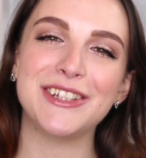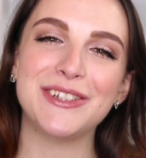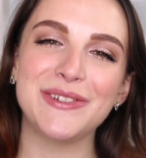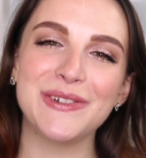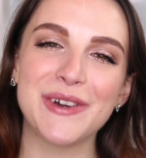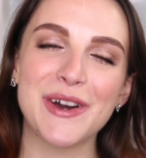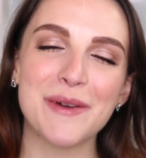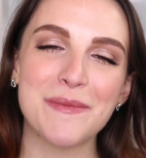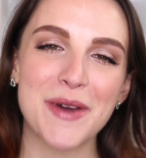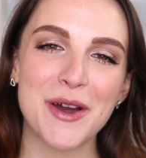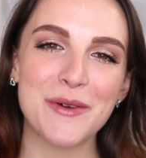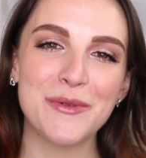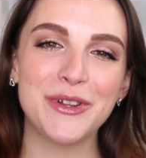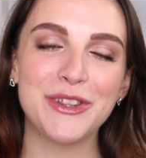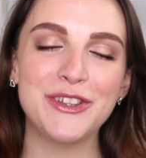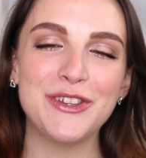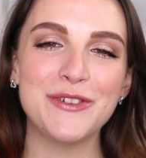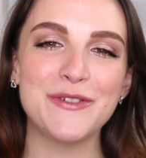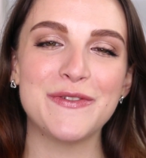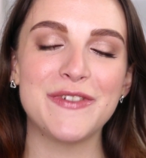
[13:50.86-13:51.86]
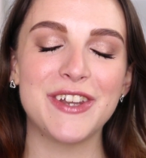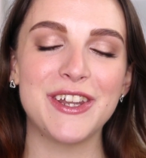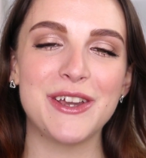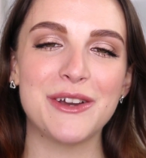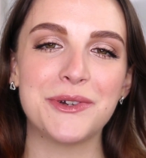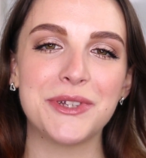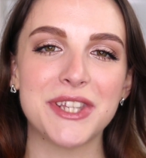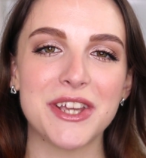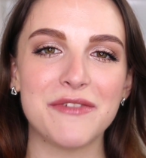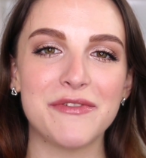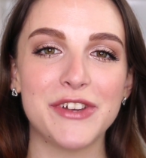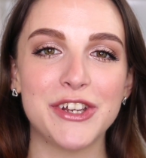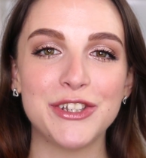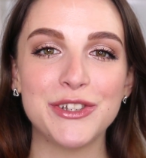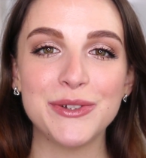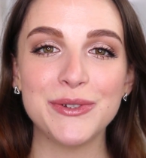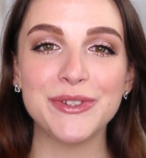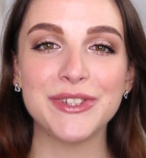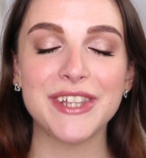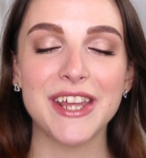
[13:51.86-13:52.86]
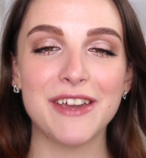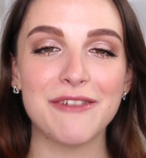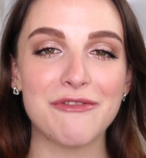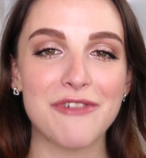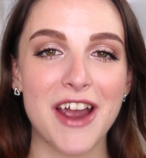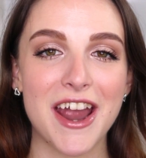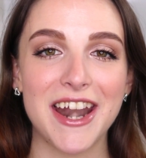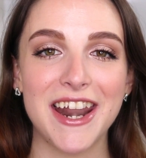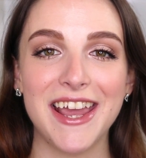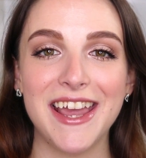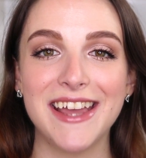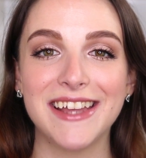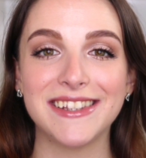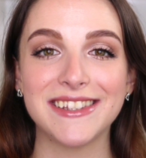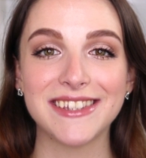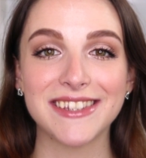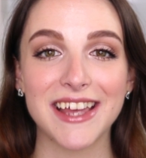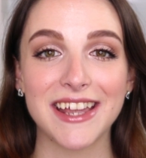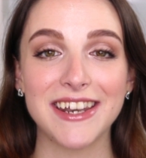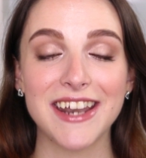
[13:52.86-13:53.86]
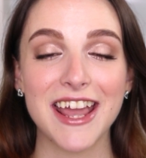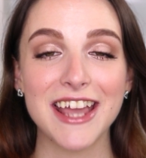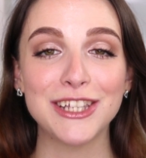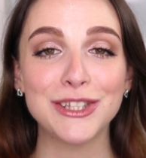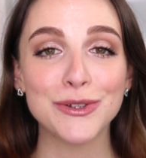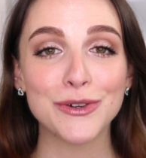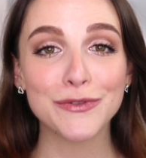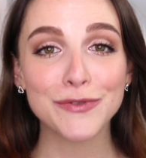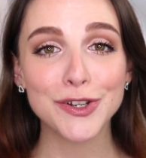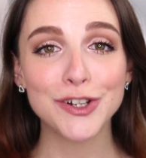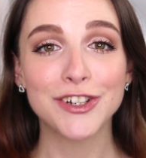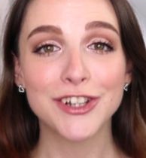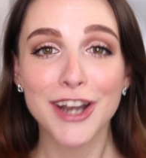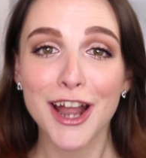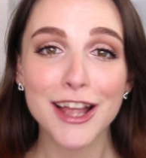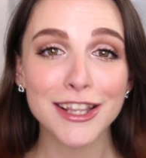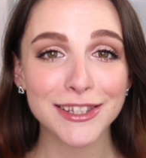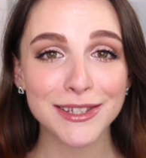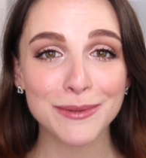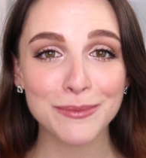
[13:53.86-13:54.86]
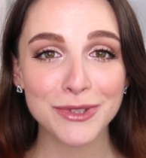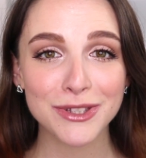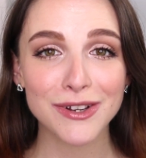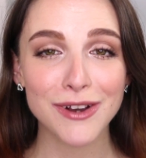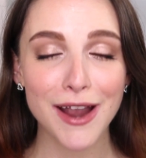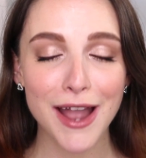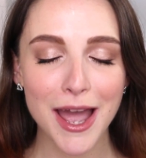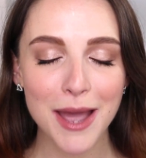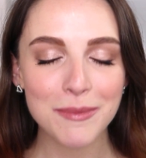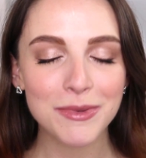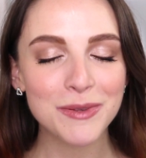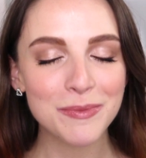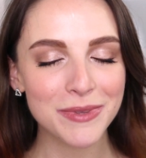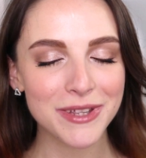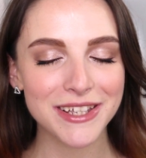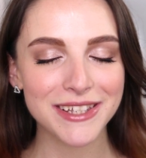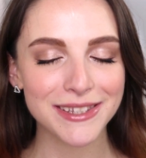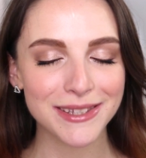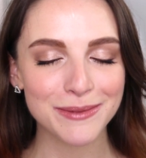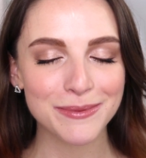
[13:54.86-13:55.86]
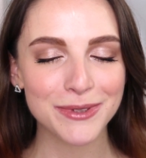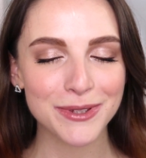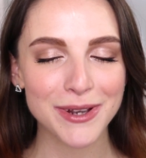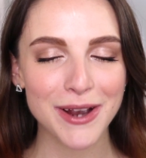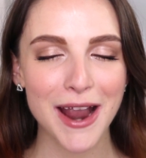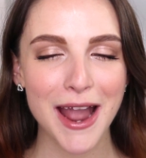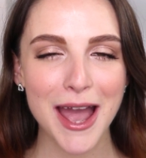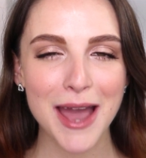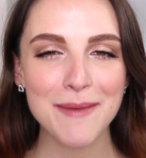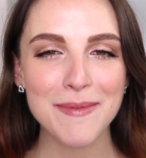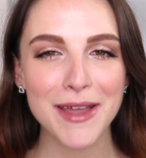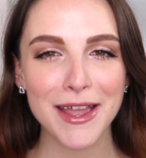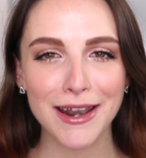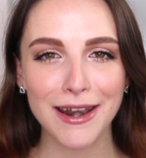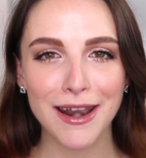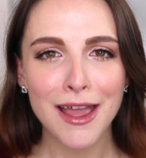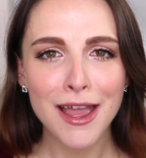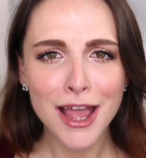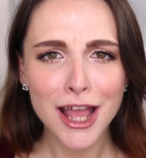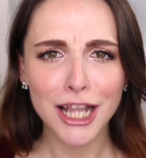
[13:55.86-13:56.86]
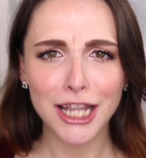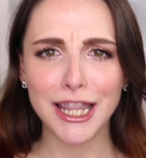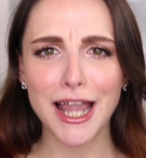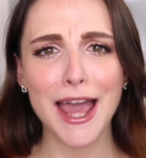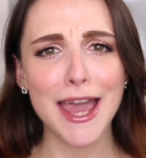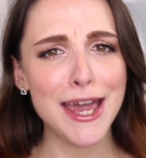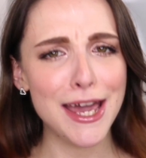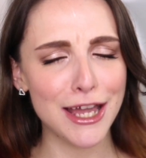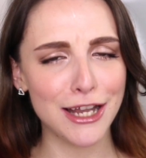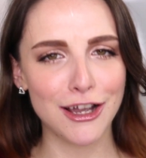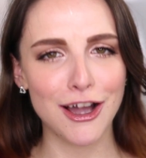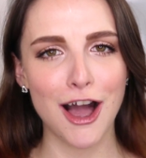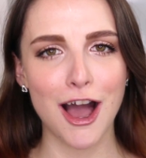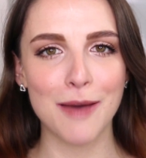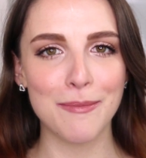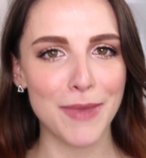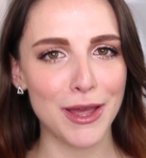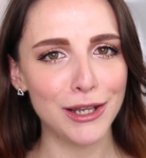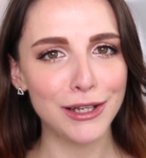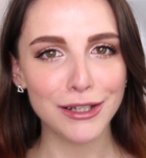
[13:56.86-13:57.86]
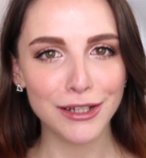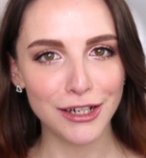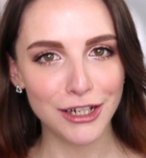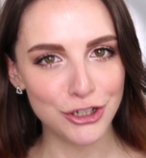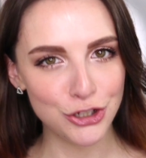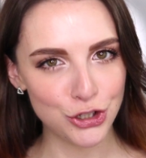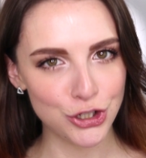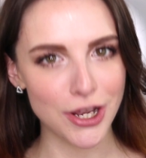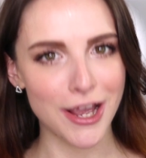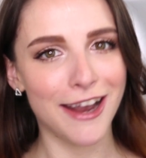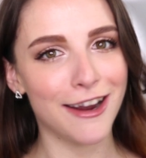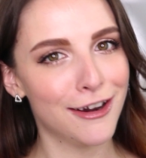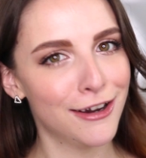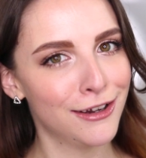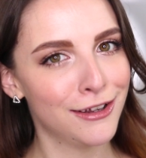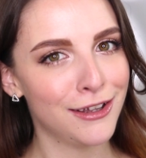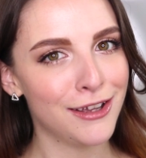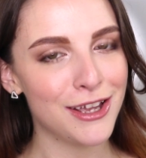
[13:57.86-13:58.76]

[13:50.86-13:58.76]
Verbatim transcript: I do come out with new videos every Tuesday, Friday, and Sunday, so if you're not subscribed, please subscribe and like and comment and share.